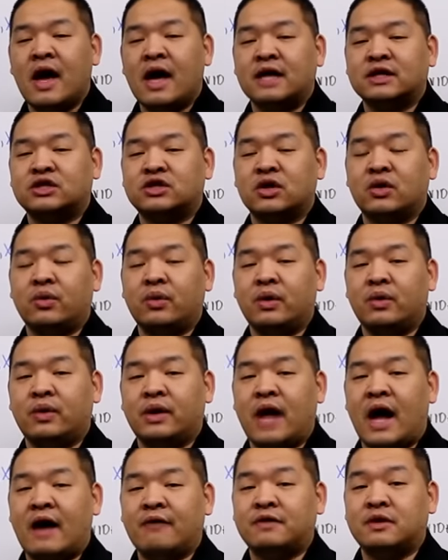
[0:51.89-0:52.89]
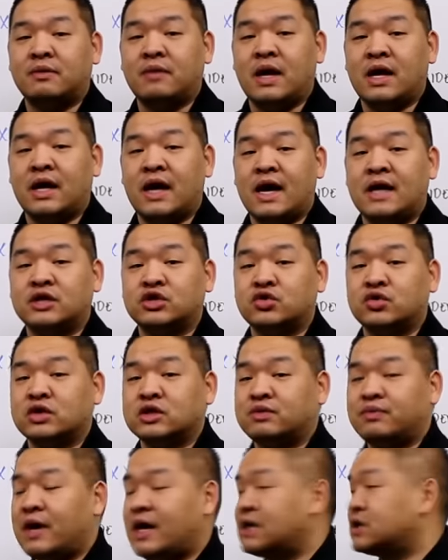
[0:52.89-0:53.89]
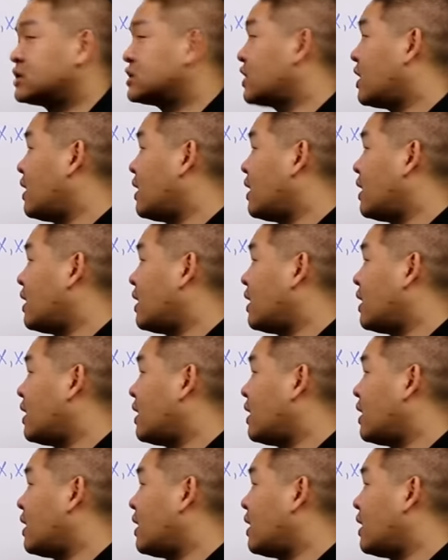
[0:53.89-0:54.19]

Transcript: and so we would have to make entries based